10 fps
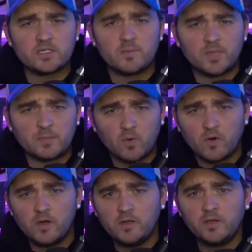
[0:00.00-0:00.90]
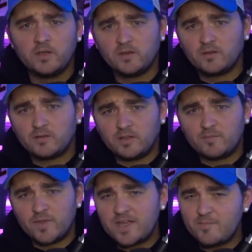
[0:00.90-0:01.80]
I think some people
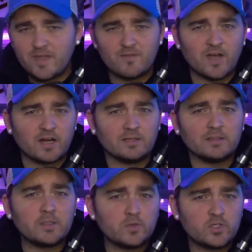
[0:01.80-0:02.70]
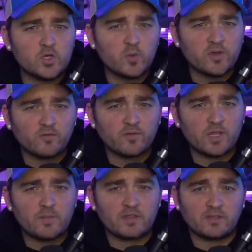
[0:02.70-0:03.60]
it may, it may have gotten a little too real
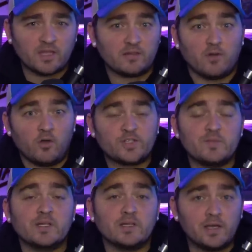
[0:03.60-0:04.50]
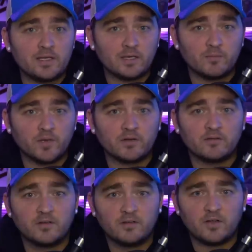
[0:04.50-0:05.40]
for them. I think they ultimately like it,
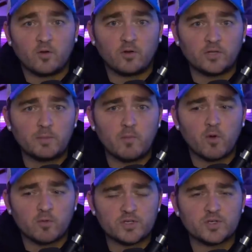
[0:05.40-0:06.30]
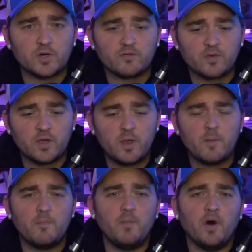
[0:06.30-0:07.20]
but they're a little bit more reserved.
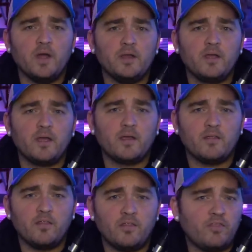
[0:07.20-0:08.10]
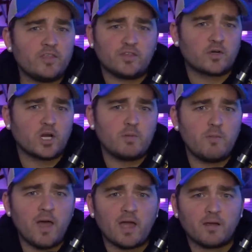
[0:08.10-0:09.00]
But they're going
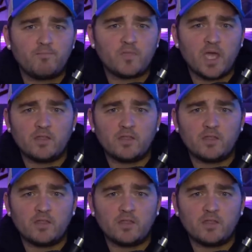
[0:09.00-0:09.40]
to be back,